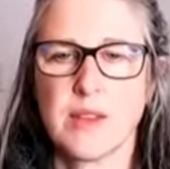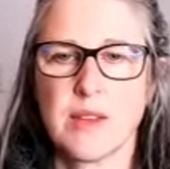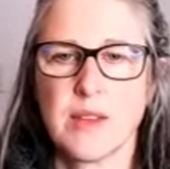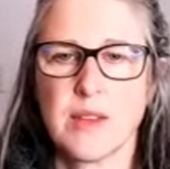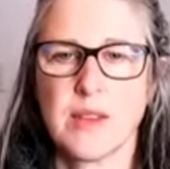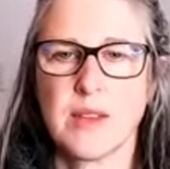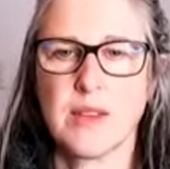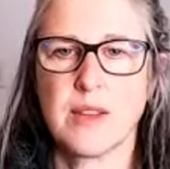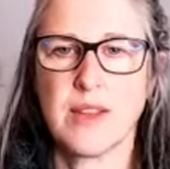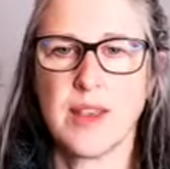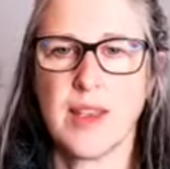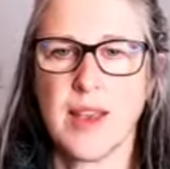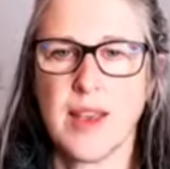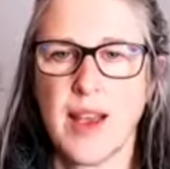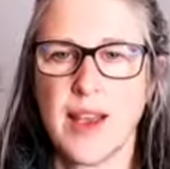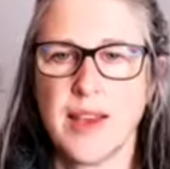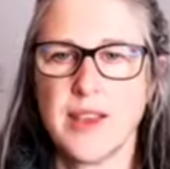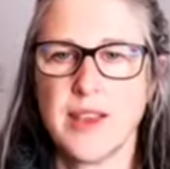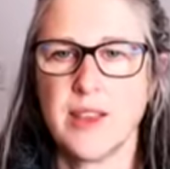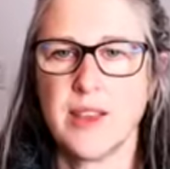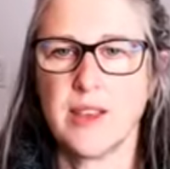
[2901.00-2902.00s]
Say
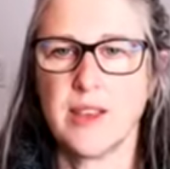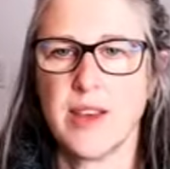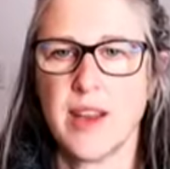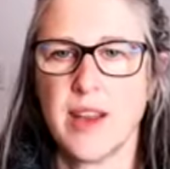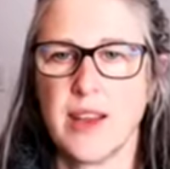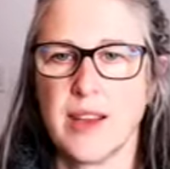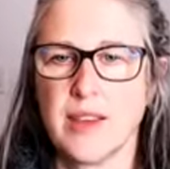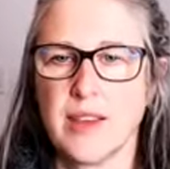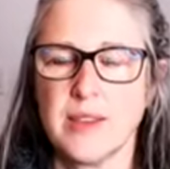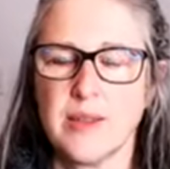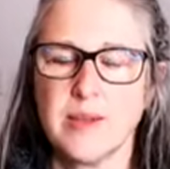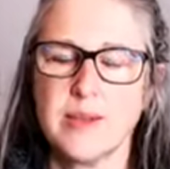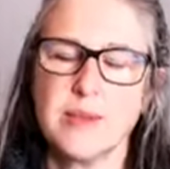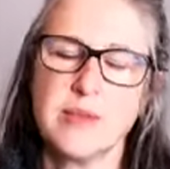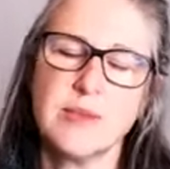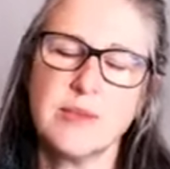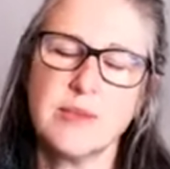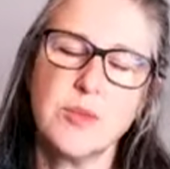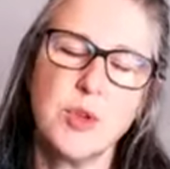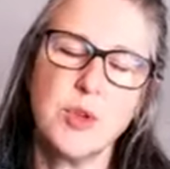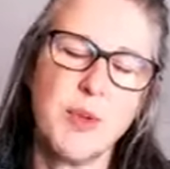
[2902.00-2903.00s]
hi to your neck.
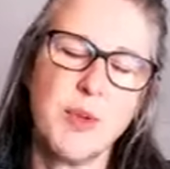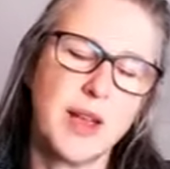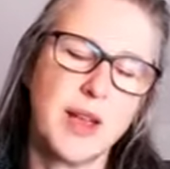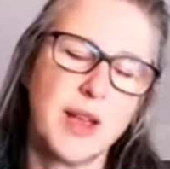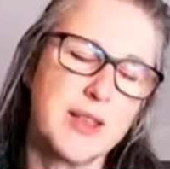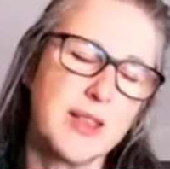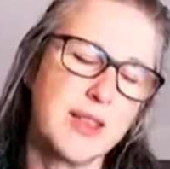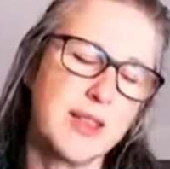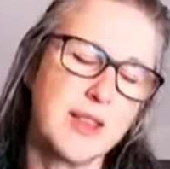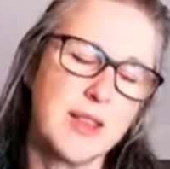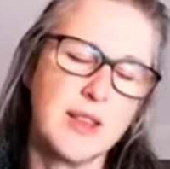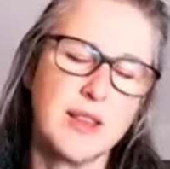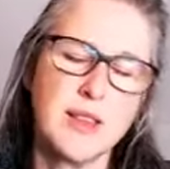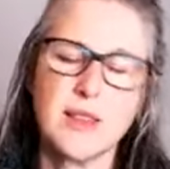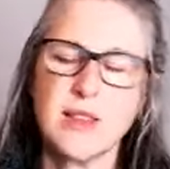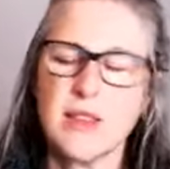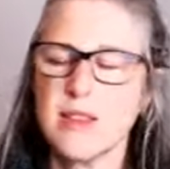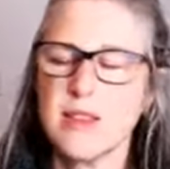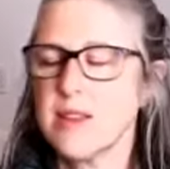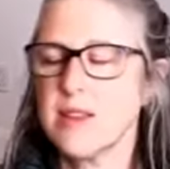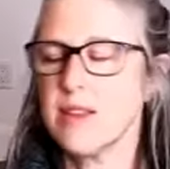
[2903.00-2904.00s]
Remind it that this
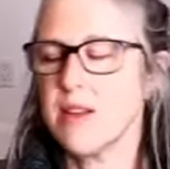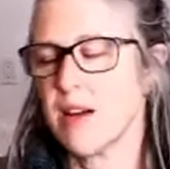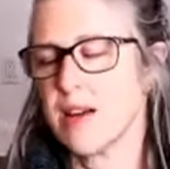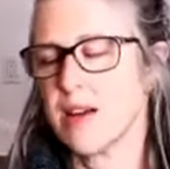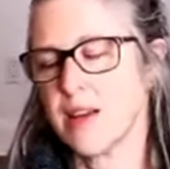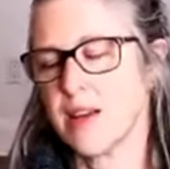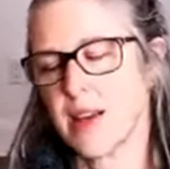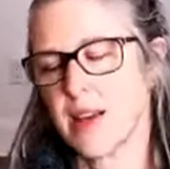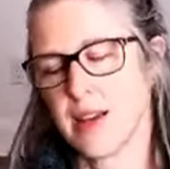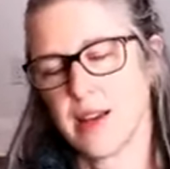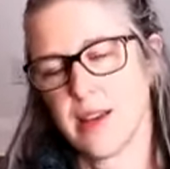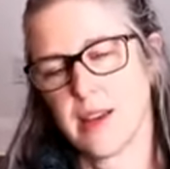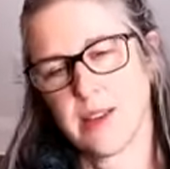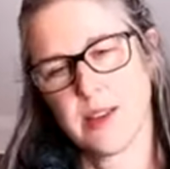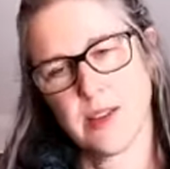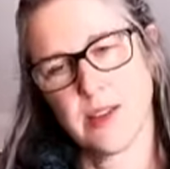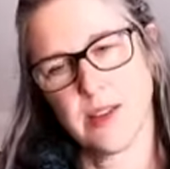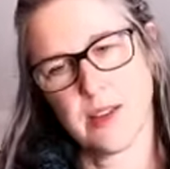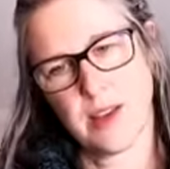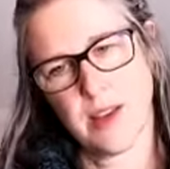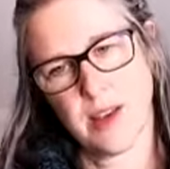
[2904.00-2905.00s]
is not a neck
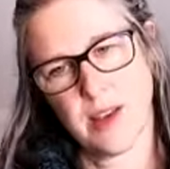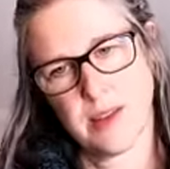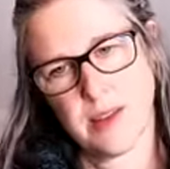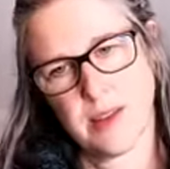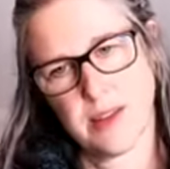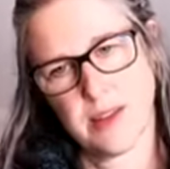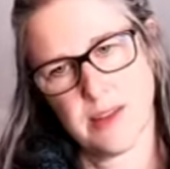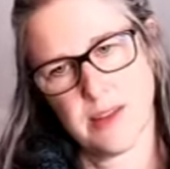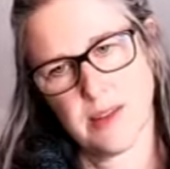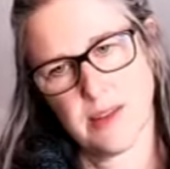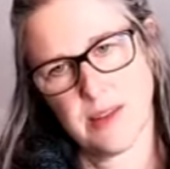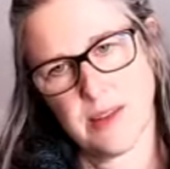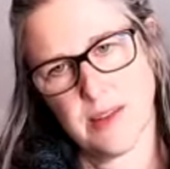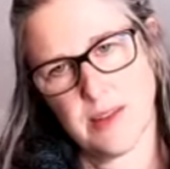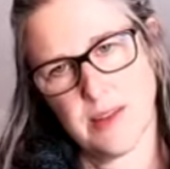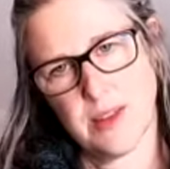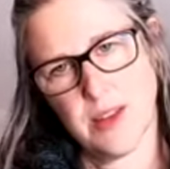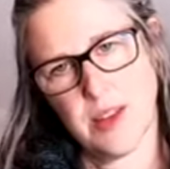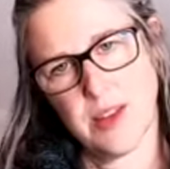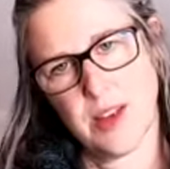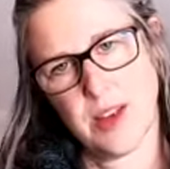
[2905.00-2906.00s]
exercise.
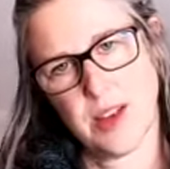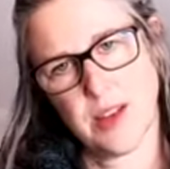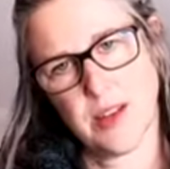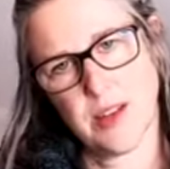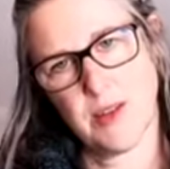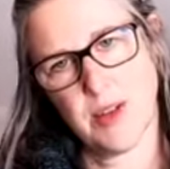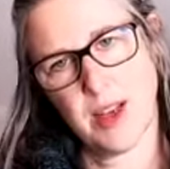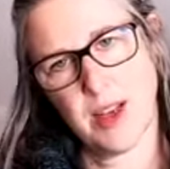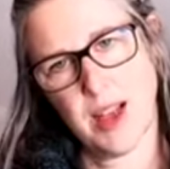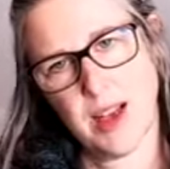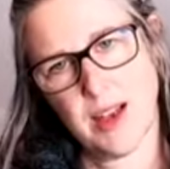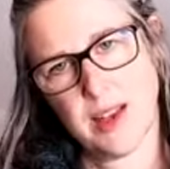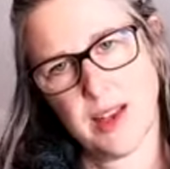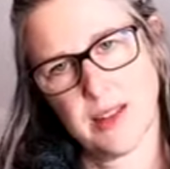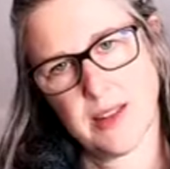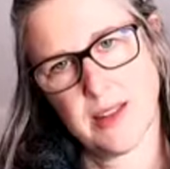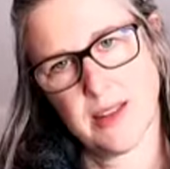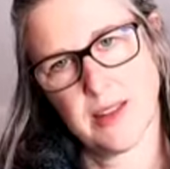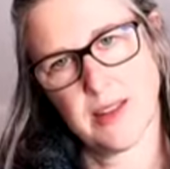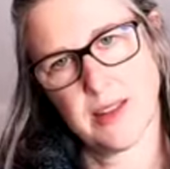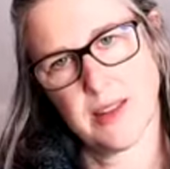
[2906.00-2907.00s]
Your neck can
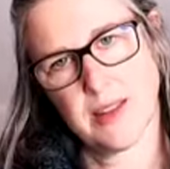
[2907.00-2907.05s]
relax.